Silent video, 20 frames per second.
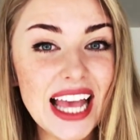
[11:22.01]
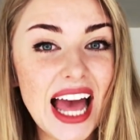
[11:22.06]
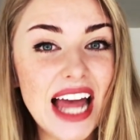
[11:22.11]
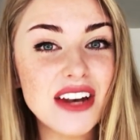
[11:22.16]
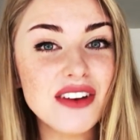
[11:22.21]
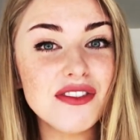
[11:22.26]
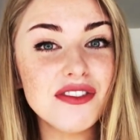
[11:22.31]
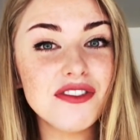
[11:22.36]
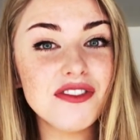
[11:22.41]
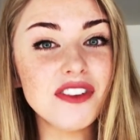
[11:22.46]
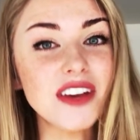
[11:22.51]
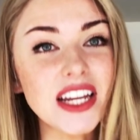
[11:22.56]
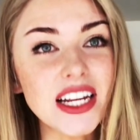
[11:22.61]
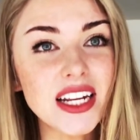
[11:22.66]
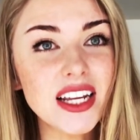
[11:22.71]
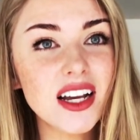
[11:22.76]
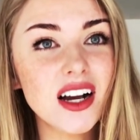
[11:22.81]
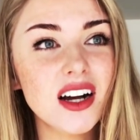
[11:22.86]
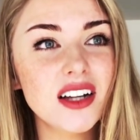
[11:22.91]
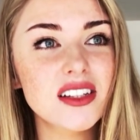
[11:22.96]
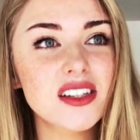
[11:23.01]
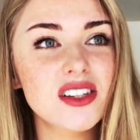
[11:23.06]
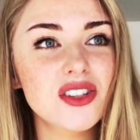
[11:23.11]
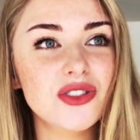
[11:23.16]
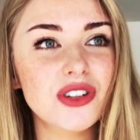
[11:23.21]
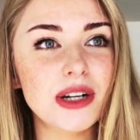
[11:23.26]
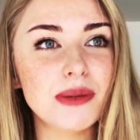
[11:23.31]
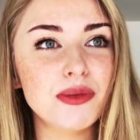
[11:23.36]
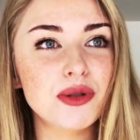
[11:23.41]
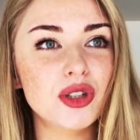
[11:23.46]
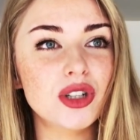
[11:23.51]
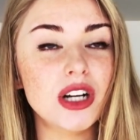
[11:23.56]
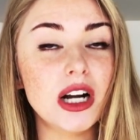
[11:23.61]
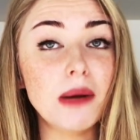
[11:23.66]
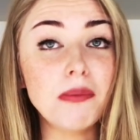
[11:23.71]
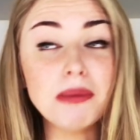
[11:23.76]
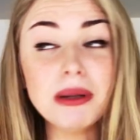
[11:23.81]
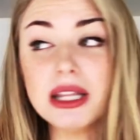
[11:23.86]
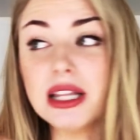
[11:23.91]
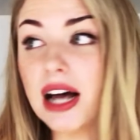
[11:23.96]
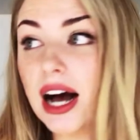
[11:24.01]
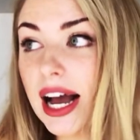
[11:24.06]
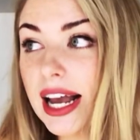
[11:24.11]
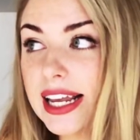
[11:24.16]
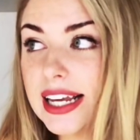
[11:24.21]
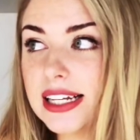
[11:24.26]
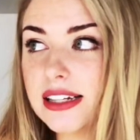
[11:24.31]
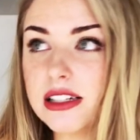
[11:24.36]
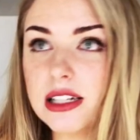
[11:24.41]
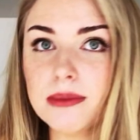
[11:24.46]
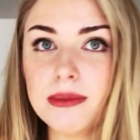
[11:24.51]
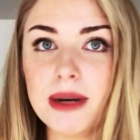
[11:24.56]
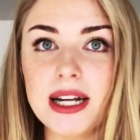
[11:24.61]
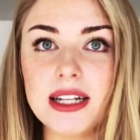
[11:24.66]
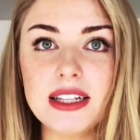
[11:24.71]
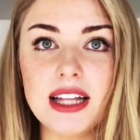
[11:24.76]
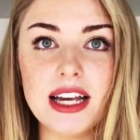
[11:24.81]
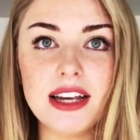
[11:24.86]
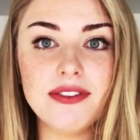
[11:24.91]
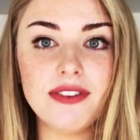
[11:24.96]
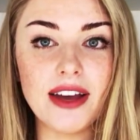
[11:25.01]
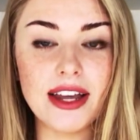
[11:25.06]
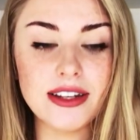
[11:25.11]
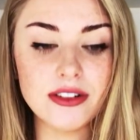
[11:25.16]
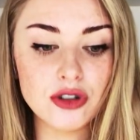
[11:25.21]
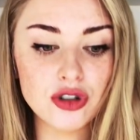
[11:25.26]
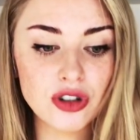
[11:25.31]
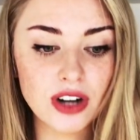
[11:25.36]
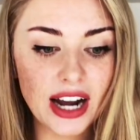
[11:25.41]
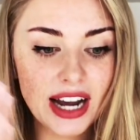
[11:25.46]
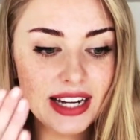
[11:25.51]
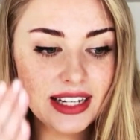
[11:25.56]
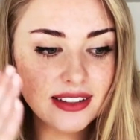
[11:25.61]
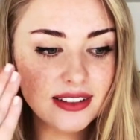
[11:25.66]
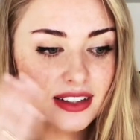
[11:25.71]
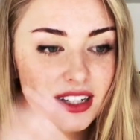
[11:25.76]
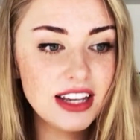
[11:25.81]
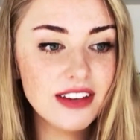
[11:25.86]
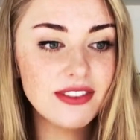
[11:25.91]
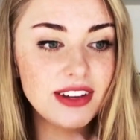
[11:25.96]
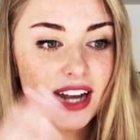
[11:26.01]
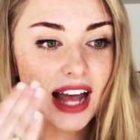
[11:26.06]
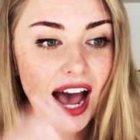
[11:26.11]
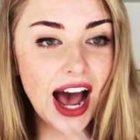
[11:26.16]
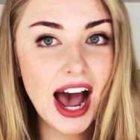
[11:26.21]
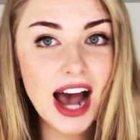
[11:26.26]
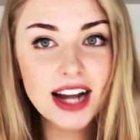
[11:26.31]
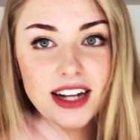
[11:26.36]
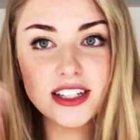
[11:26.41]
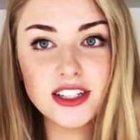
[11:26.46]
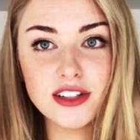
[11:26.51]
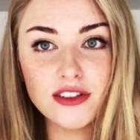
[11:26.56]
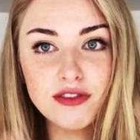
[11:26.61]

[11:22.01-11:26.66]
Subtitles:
and feeding on scripture, applying it to my life, and trying to live in active